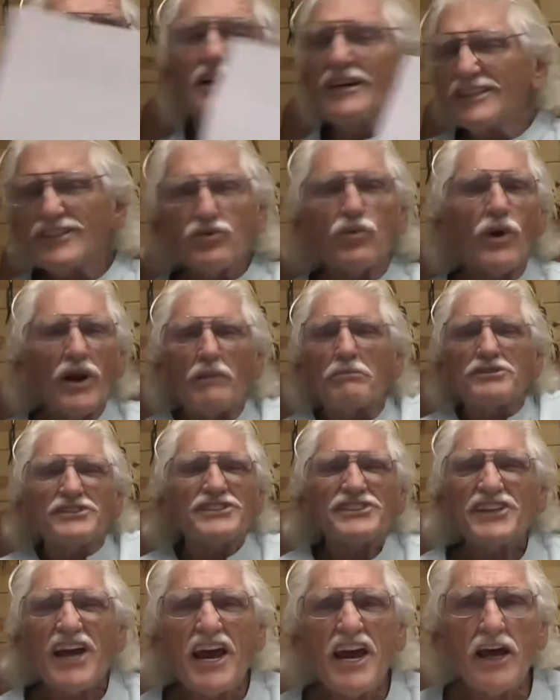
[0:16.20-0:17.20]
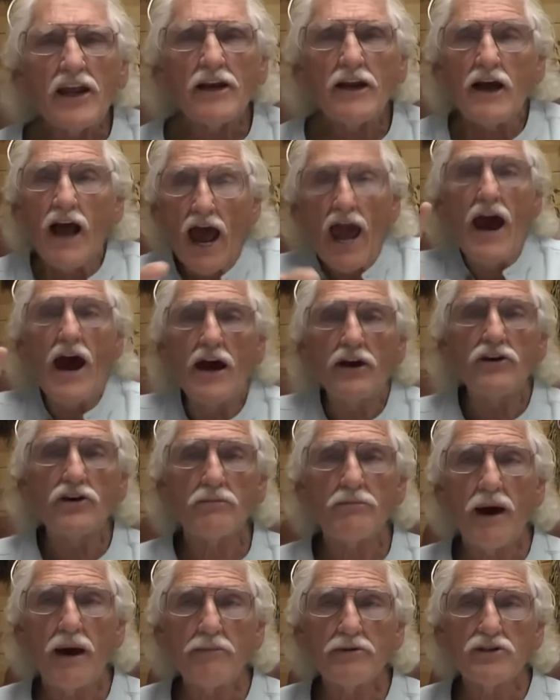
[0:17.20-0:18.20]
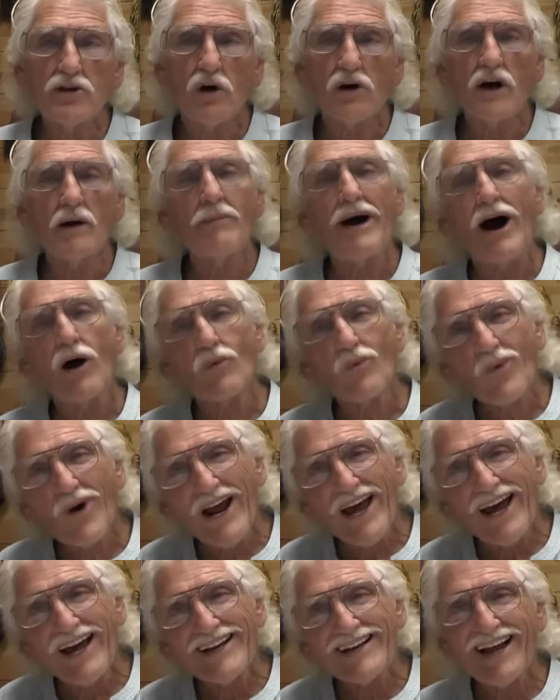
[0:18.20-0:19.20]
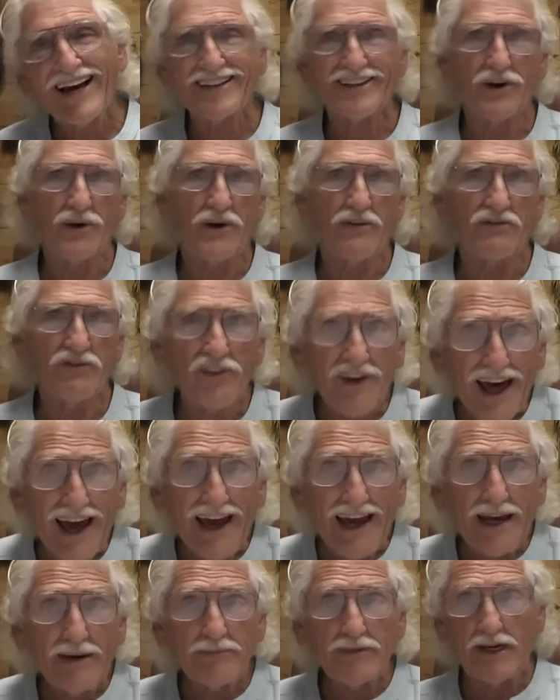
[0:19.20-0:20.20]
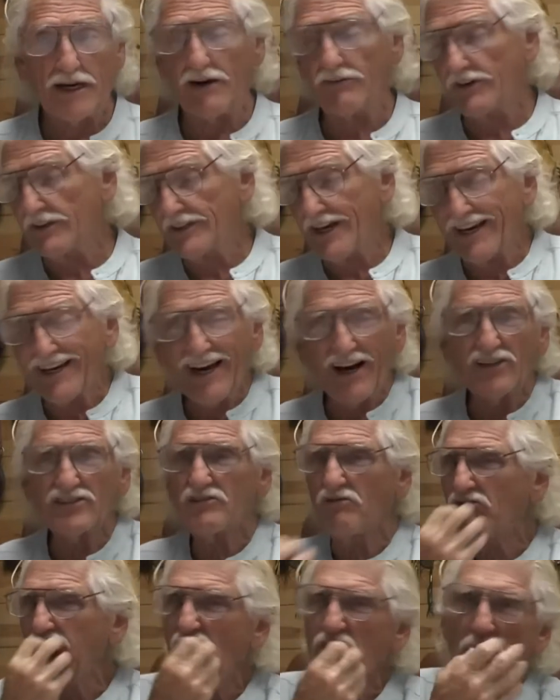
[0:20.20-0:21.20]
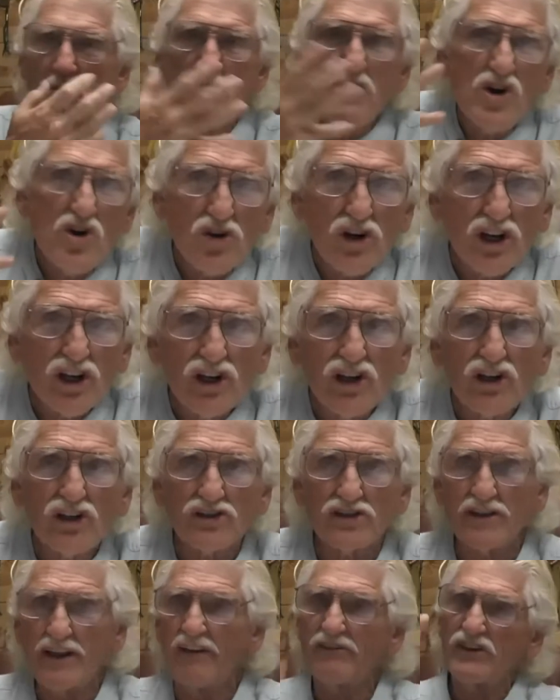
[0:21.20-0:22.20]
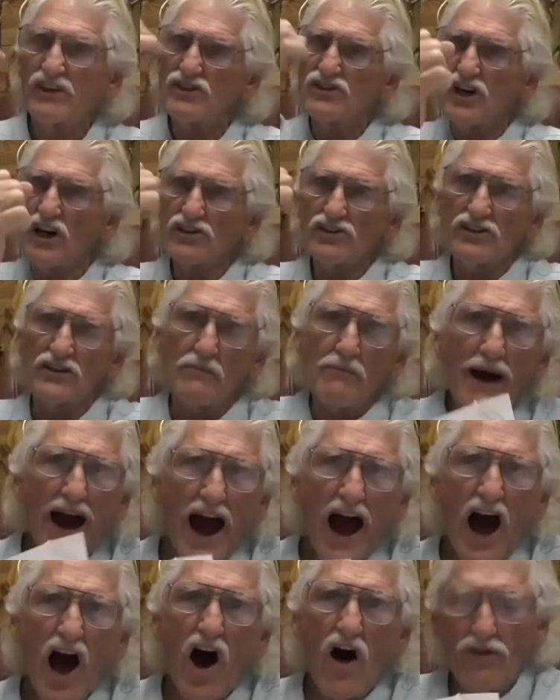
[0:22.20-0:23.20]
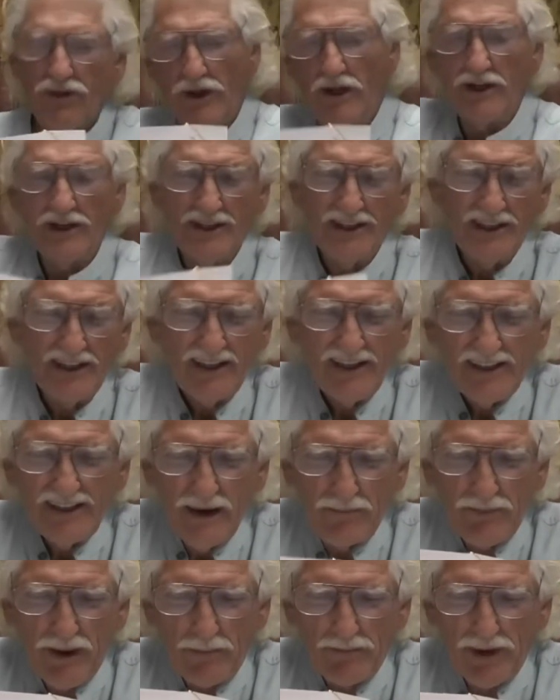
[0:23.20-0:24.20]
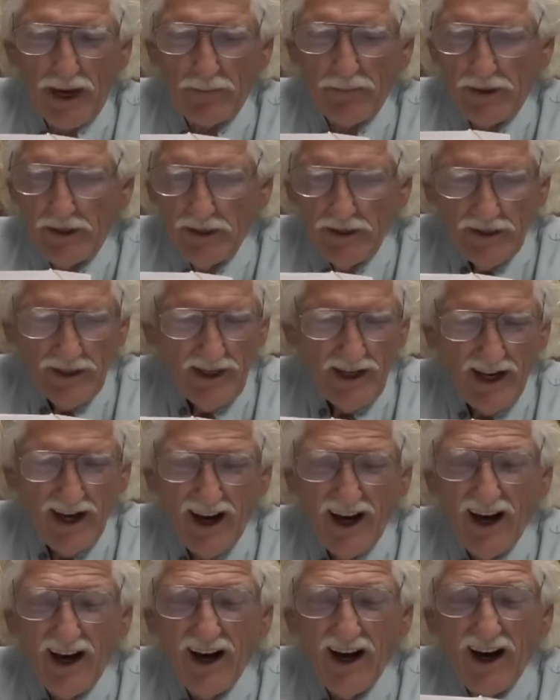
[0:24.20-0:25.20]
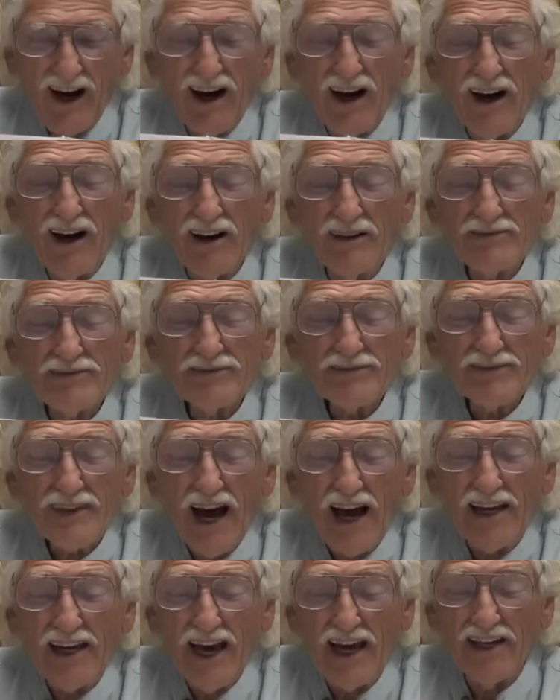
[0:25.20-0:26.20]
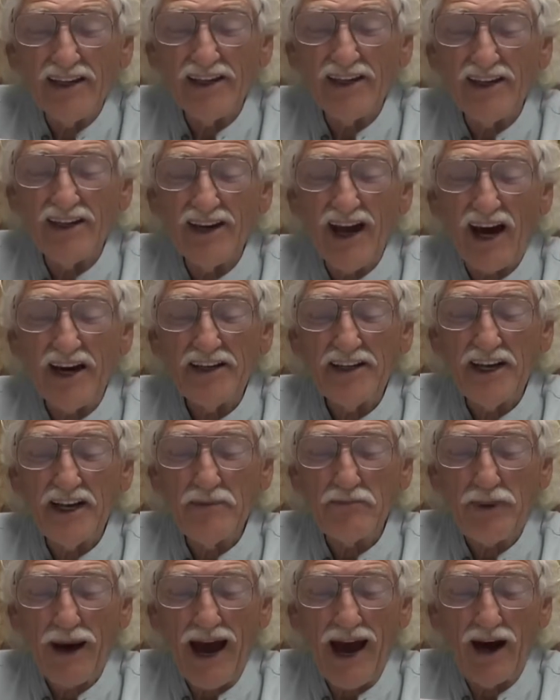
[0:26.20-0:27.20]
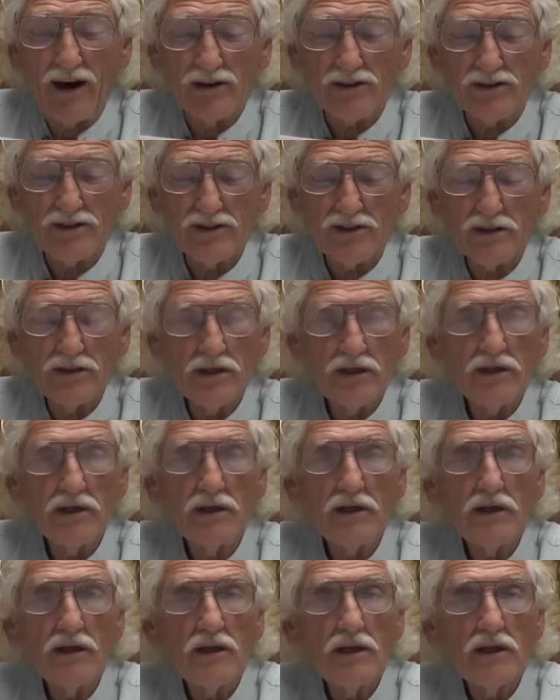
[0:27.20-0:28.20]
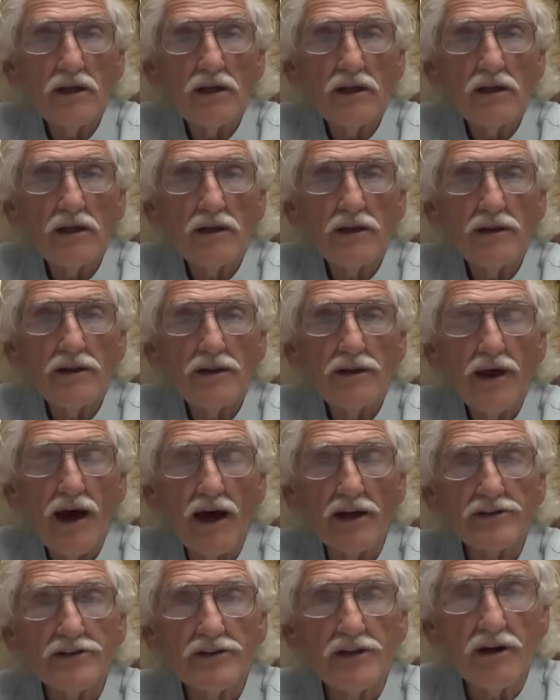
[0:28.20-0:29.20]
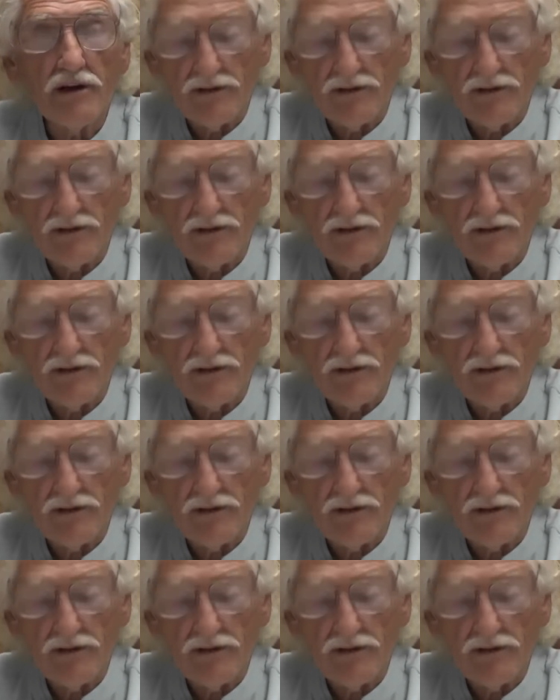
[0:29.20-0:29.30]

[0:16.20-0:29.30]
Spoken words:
That's what I'm saying. And your babies don't come out red like they're inflamed and everything else and full of mucus and have to suction the mouth. Yep. I gained 19 pounds. That's